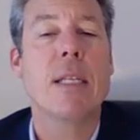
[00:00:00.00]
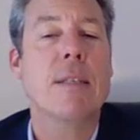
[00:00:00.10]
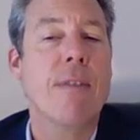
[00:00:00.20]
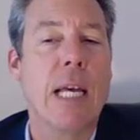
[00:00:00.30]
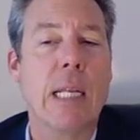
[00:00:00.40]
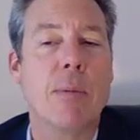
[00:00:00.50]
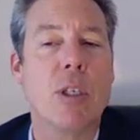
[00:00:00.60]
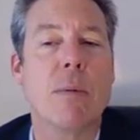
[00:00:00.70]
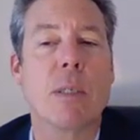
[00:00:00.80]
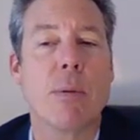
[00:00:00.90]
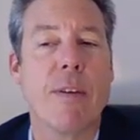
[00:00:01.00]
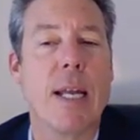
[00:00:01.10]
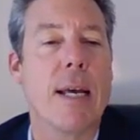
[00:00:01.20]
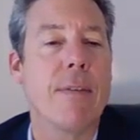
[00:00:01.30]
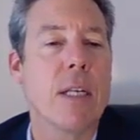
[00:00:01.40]
If it is available, you
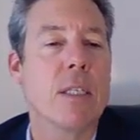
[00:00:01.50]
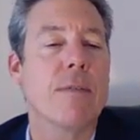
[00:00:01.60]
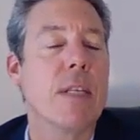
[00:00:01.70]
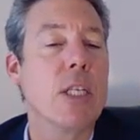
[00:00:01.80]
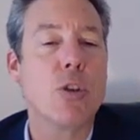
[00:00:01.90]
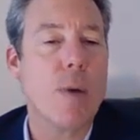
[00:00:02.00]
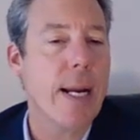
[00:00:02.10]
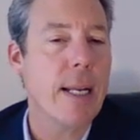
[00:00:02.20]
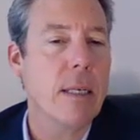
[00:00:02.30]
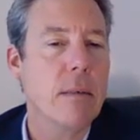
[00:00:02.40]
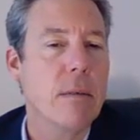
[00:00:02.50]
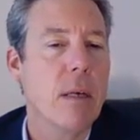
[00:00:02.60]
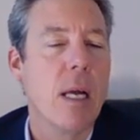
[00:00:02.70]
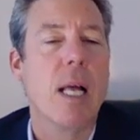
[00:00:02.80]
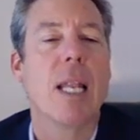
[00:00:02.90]
must provide evidence of any training,